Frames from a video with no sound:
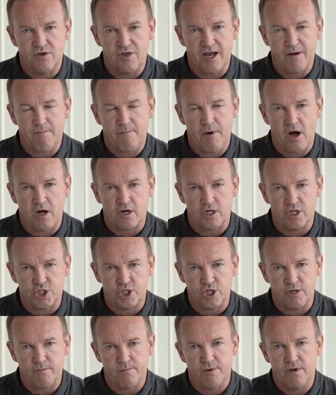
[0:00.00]
that
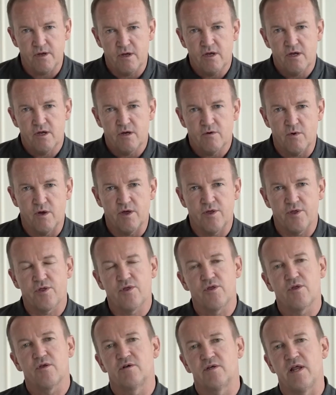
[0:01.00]
partnership
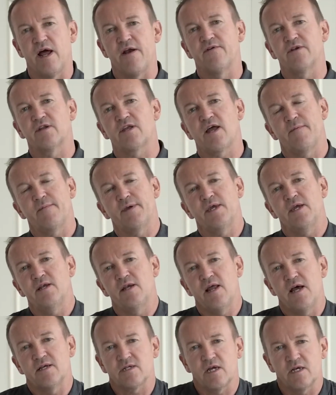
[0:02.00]
with Darren coming in,
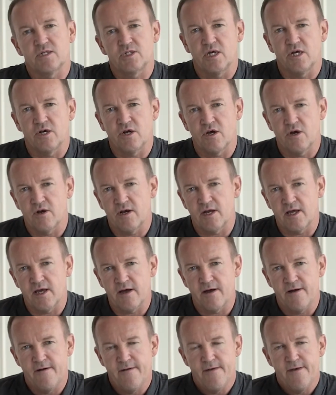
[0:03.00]
as I said
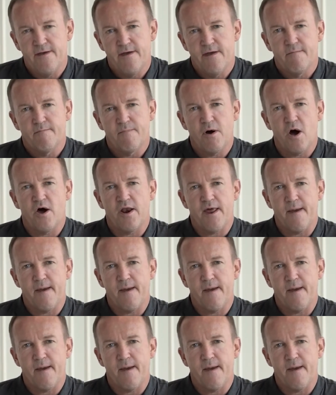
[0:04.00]
earlier, part